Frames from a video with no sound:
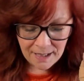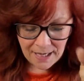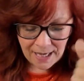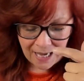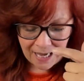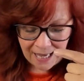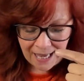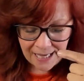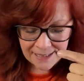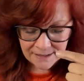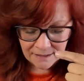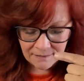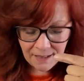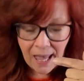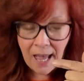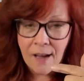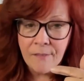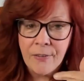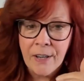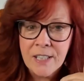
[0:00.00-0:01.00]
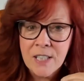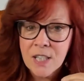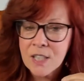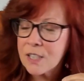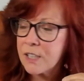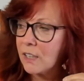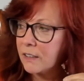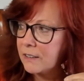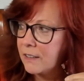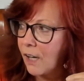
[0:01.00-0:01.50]
I had to laugh. I just
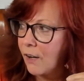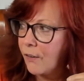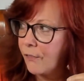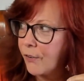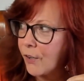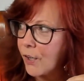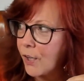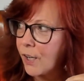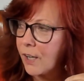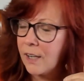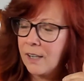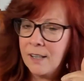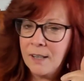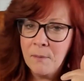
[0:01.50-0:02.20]
looked over.